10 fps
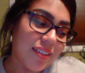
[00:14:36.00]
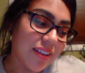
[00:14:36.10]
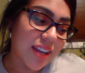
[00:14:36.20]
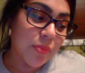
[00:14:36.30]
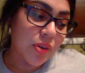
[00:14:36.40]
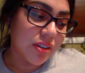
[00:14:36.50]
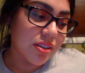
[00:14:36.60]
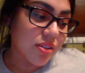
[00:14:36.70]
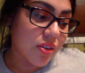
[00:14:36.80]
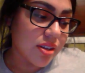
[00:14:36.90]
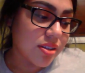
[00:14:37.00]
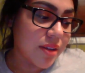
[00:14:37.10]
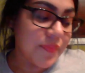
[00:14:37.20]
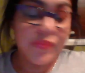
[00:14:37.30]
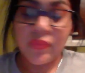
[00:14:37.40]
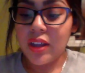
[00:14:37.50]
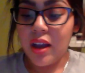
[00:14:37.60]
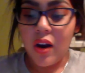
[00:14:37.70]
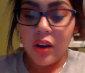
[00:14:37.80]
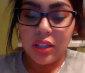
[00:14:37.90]
Kimberly is crazy.
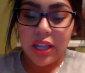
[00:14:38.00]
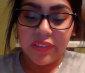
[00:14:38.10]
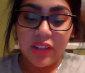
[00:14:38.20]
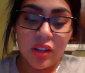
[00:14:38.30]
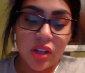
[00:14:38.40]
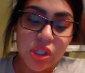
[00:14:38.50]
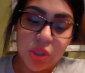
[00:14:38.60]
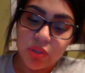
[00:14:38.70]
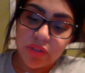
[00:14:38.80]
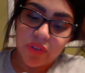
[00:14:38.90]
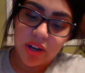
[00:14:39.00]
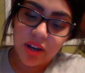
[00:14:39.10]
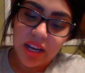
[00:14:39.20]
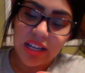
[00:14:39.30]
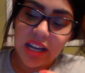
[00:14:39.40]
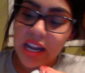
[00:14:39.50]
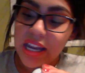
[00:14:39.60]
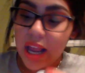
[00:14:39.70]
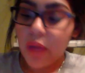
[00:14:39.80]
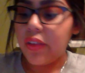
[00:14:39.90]
Online, they look so different, and
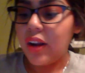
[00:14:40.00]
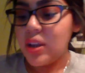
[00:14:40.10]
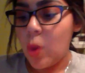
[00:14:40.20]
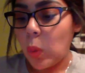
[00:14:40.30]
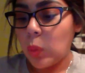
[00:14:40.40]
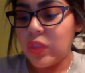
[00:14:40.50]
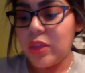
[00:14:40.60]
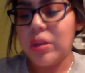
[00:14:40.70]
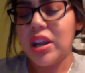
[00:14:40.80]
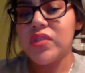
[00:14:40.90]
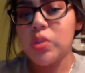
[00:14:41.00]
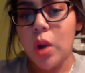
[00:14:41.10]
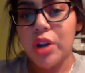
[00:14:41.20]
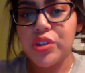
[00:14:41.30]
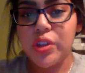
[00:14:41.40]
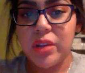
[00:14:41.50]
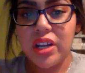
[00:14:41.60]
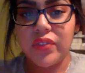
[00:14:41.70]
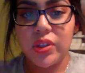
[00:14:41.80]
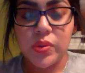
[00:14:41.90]
now that I hold them and I've swatched them and
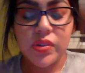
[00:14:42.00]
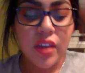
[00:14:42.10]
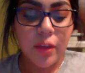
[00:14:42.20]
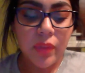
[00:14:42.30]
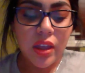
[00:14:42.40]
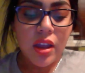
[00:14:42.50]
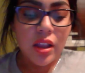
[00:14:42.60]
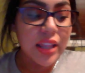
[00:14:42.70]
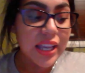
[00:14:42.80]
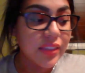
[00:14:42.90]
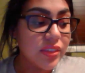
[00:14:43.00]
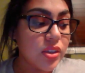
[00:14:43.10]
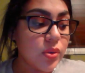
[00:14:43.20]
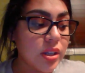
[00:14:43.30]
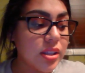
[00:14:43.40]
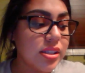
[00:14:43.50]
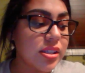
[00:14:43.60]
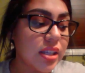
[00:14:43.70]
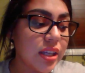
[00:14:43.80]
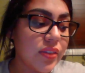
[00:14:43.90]
I've used them, like, you can
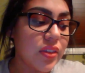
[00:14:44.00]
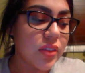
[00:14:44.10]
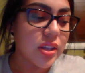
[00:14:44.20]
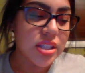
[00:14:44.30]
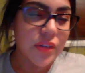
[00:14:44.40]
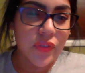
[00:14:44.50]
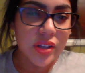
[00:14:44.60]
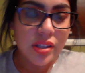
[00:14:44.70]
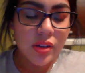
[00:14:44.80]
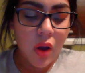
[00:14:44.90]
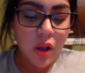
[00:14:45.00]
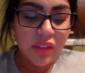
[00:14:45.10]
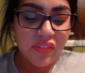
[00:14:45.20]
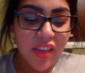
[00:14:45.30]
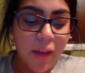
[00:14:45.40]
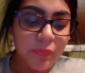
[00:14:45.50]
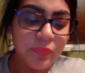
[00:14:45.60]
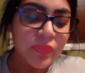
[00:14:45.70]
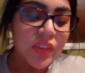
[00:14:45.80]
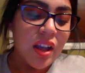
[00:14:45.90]
see the difference in all of them.
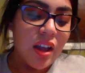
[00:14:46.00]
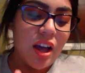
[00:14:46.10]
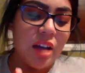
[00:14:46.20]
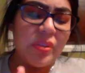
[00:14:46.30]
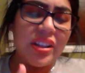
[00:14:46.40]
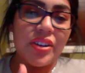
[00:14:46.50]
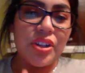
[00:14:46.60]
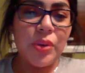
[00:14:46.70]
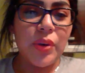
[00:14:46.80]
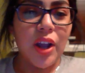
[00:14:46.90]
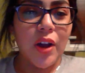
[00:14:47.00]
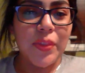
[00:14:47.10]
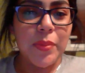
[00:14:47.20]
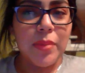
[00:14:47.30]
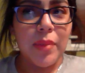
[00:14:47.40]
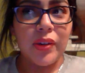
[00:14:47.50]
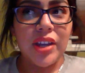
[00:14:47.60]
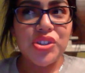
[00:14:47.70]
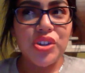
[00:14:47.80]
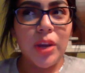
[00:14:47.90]
But literally, when I got them in the mail
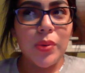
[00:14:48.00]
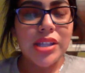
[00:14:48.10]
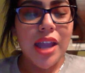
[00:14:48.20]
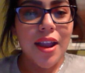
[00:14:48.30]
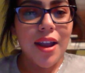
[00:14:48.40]
yesterday, I was like,